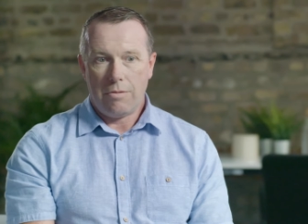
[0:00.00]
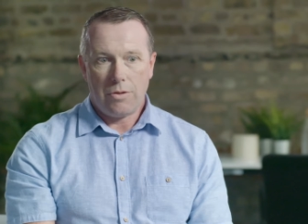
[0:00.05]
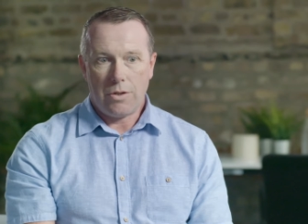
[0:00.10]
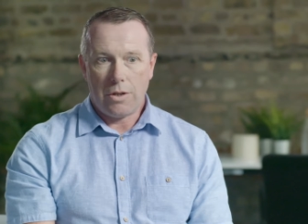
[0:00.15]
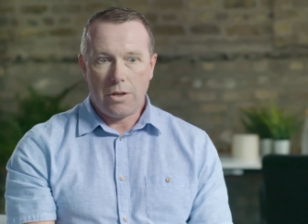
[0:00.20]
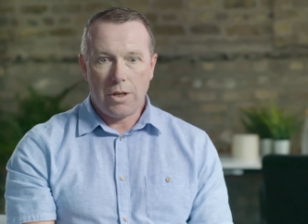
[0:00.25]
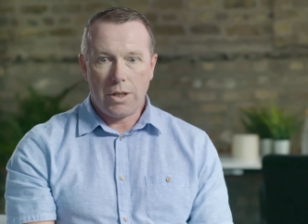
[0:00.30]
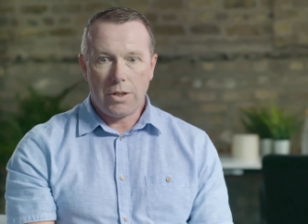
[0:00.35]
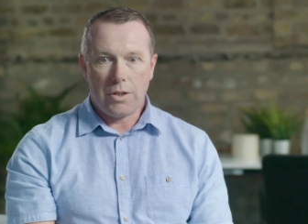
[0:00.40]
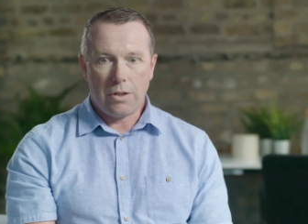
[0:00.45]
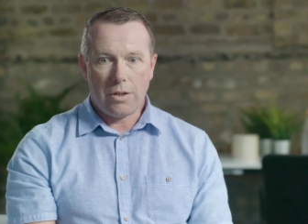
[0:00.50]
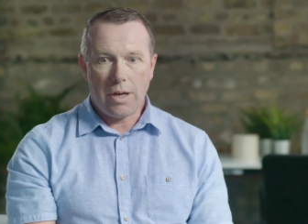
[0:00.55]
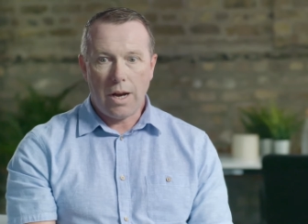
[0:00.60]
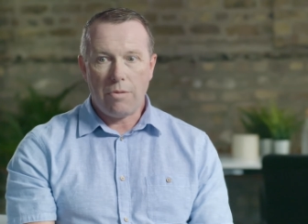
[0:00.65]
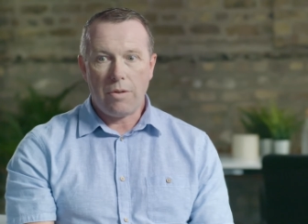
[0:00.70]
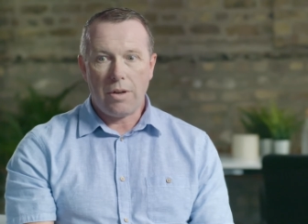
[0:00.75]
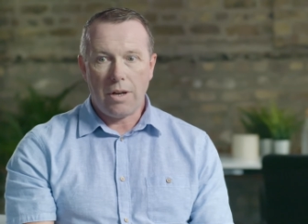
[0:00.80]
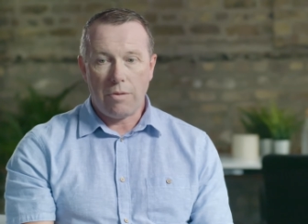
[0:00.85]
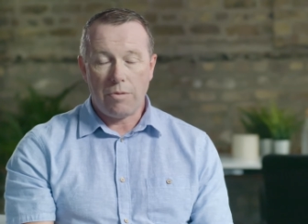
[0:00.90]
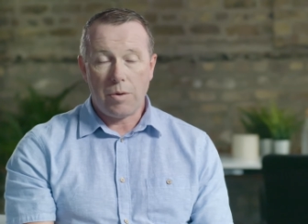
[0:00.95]
Delighted.
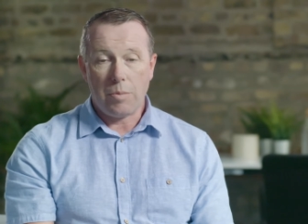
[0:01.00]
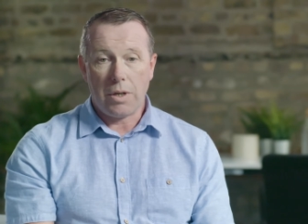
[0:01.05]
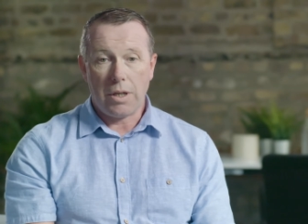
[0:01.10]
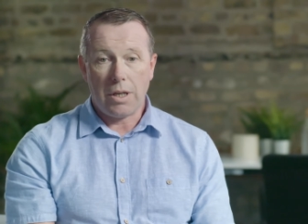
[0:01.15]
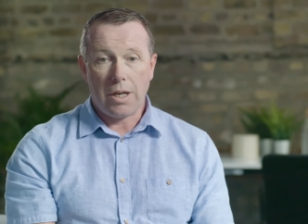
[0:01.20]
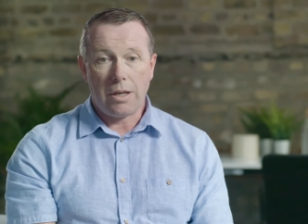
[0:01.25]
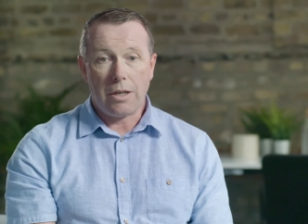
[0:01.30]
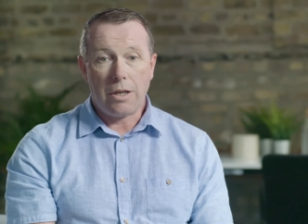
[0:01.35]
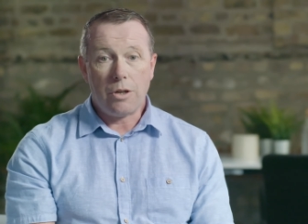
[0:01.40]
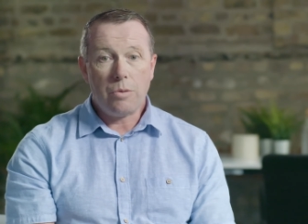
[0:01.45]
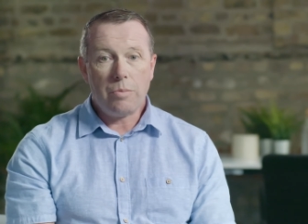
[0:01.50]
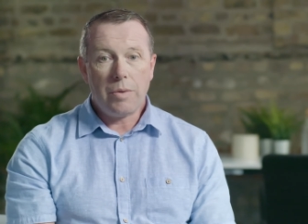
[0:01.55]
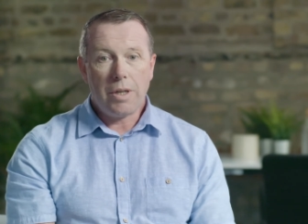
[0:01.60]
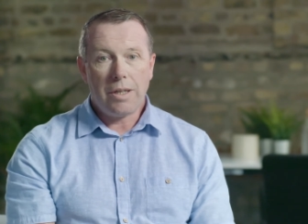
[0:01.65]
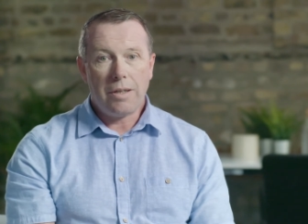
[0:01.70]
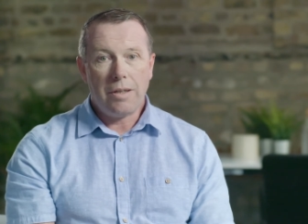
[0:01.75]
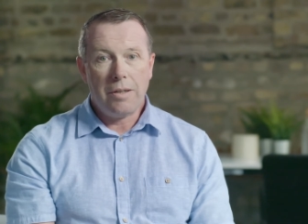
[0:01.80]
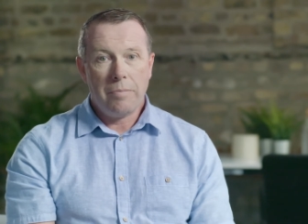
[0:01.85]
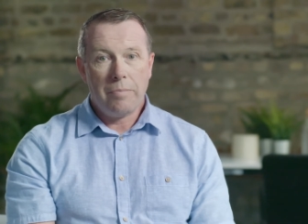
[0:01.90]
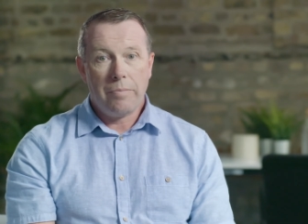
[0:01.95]
Every, everybody that knew
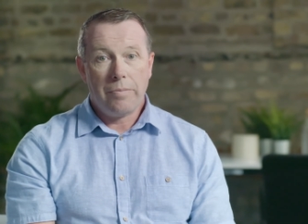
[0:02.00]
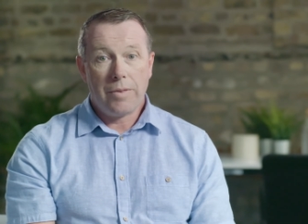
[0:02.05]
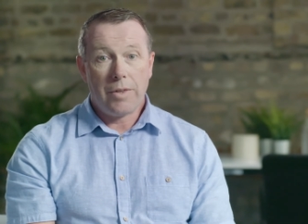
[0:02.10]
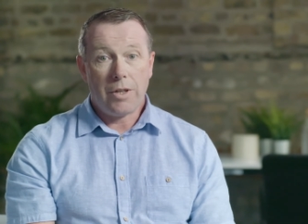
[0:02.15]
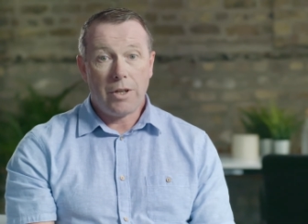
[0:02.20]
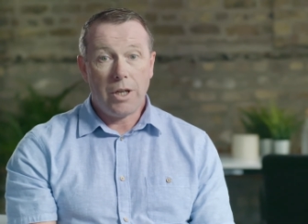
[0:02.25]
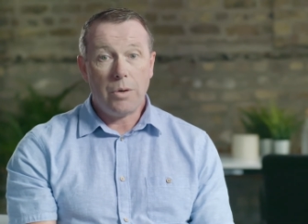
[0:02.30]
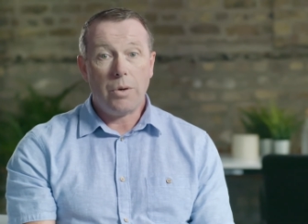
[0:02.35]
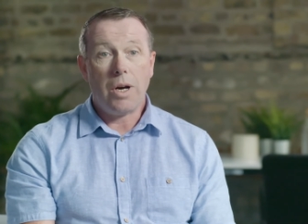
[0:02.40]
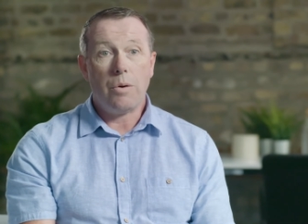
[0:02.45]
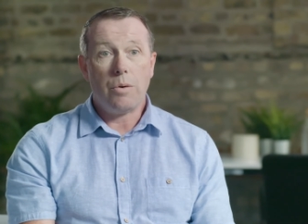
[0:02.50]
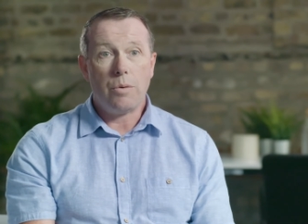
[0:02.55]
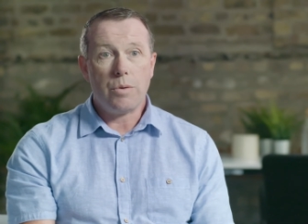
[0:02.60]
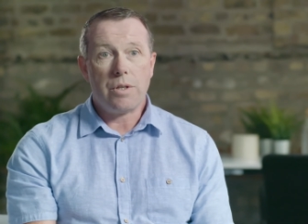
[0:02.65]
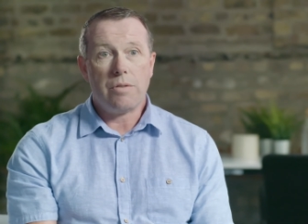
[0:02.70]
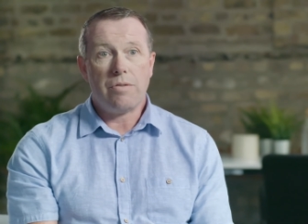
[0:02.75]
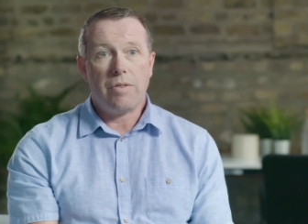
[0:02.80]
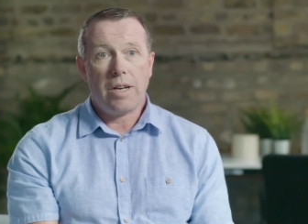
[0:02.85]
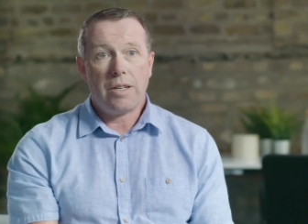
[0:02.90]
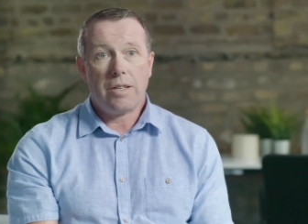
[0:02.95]
me knew how it
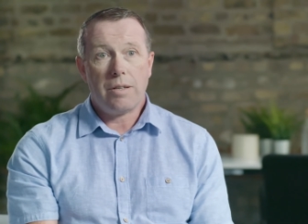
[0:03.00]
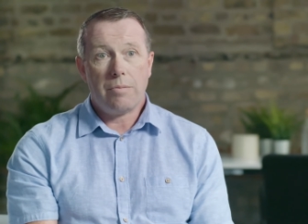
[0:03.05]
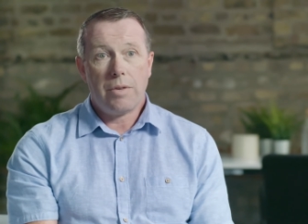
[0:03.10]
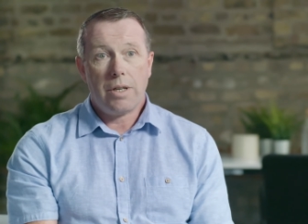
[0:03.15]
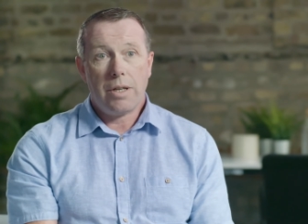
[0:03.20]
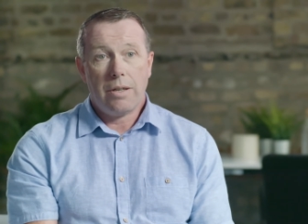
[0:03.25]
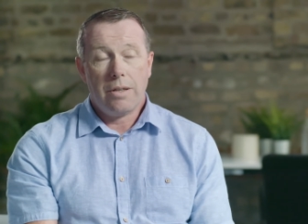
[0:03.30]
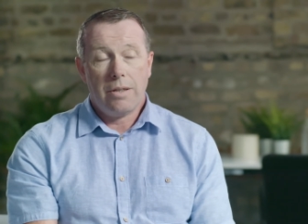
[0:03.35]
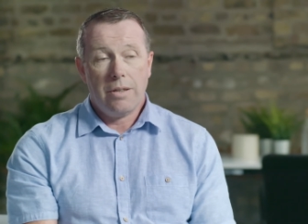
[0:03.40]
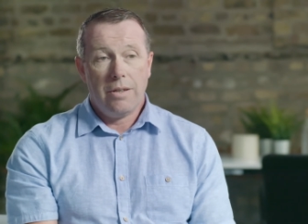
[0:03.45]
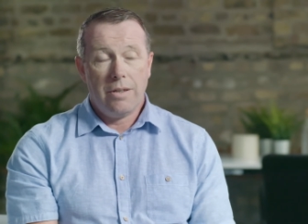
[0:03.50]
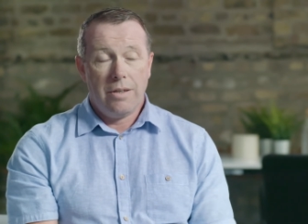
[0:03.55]
was affecting me.